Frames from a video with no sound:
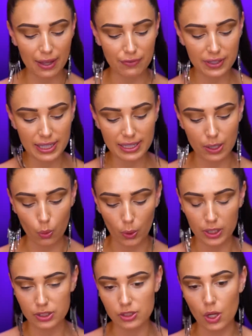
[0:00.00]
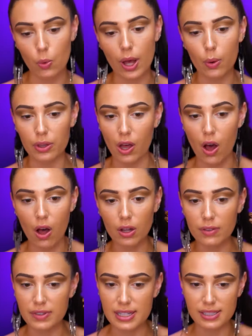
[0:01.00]
I feel like it works so well with all
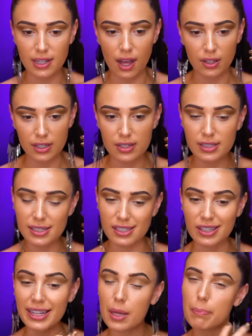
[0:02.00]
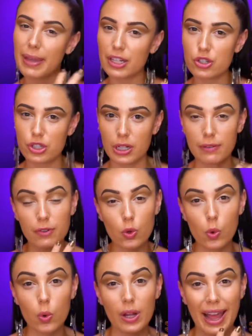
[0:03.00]
of these colors because they're like a mixture of cool